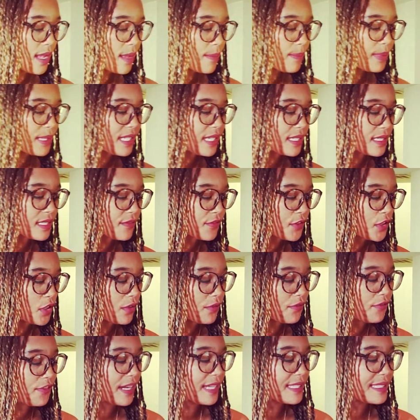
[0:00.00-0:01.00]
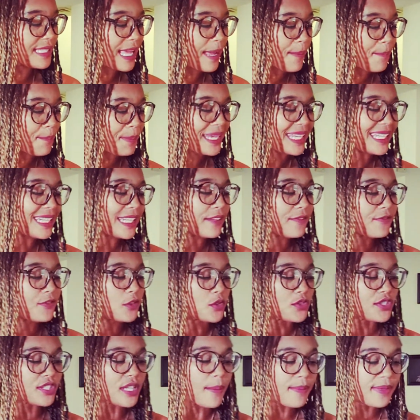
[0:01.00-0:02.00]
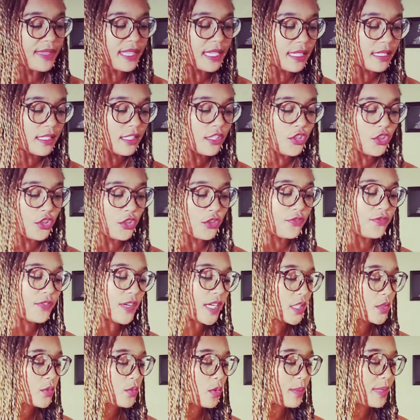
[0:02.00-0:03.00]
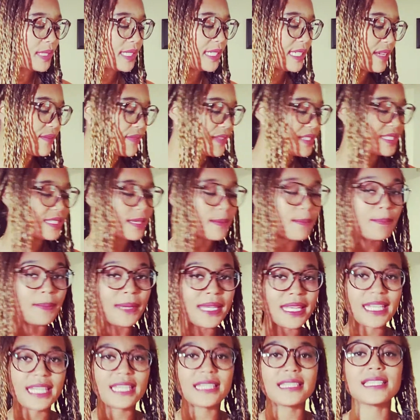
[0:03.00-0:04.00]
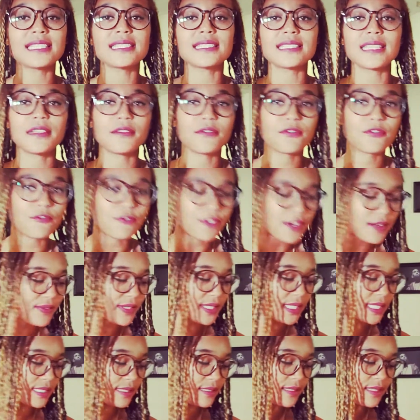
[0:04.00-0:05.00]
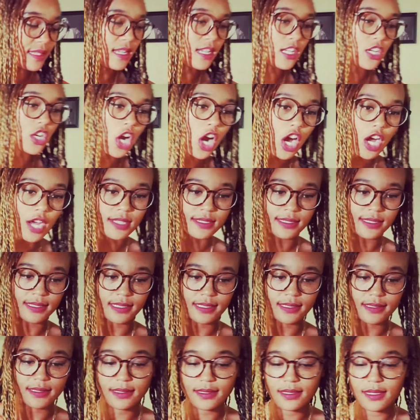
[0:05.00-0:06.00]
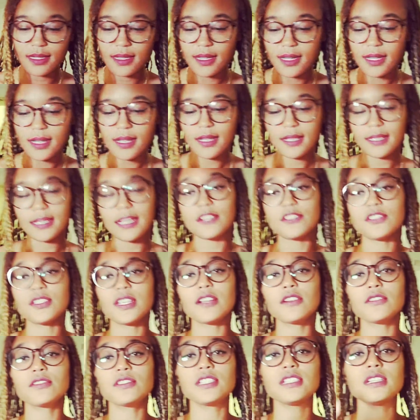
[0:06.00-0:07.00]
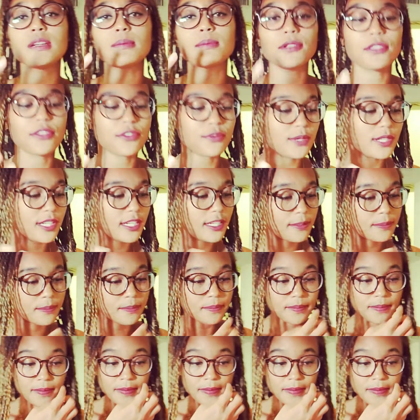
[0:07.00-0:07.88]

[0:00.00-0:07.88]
Because if you don't find that meaningful something, your fucks will be given to meaningless and frivolous causes. Now, subtlety number 3.